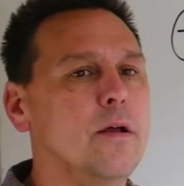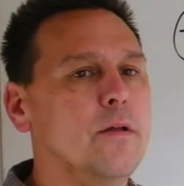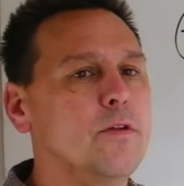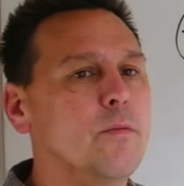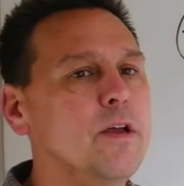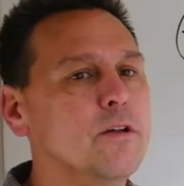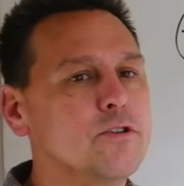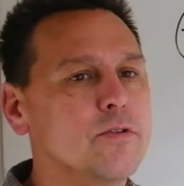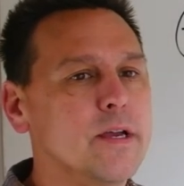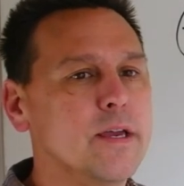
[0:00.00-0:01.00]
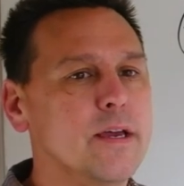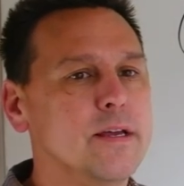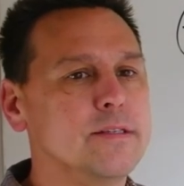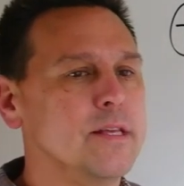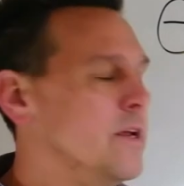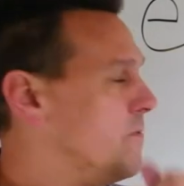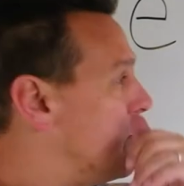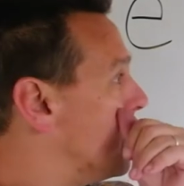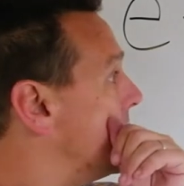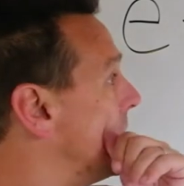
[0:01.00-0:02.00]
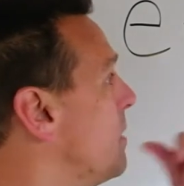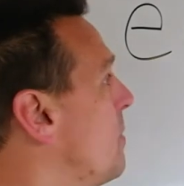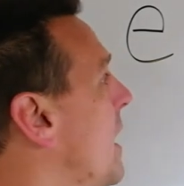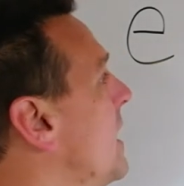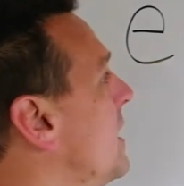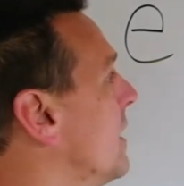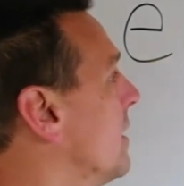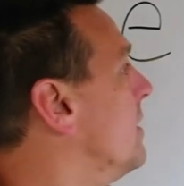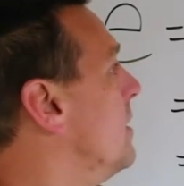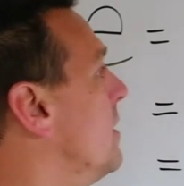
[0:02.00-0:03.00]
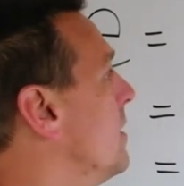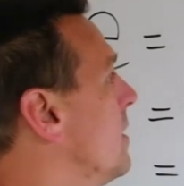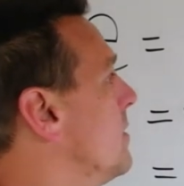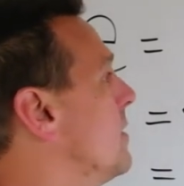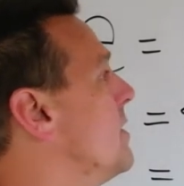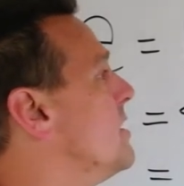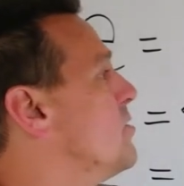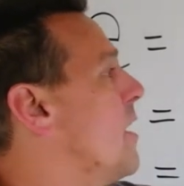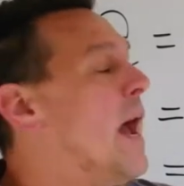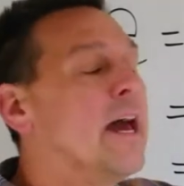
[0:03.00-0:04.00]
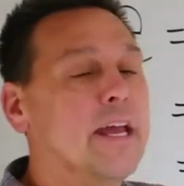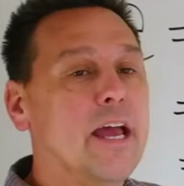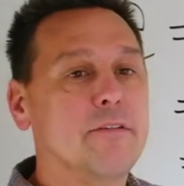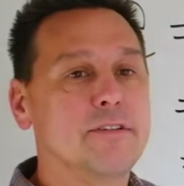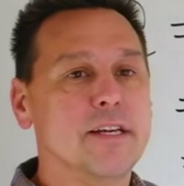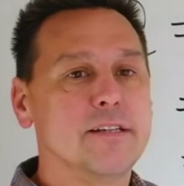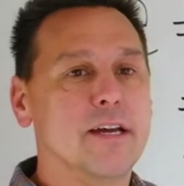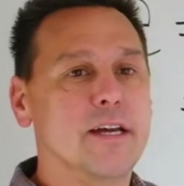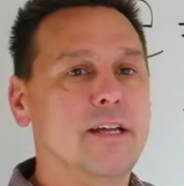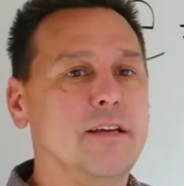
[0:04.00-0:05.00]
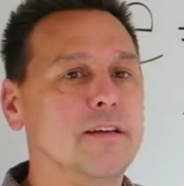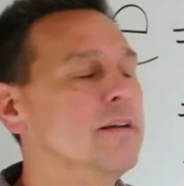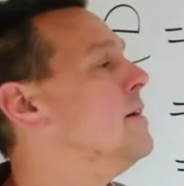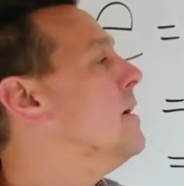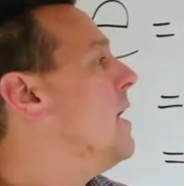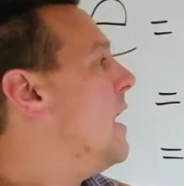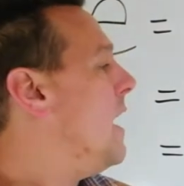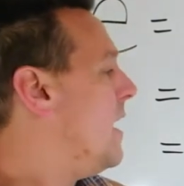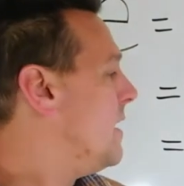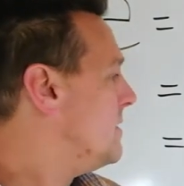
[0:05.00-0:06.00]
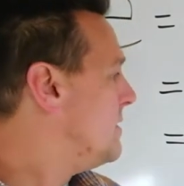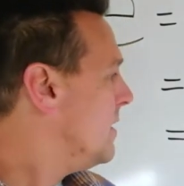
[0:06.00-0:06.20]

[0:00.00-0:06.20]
The real trick is that if you're going to keep adding, the things you're adding have to get tiny. And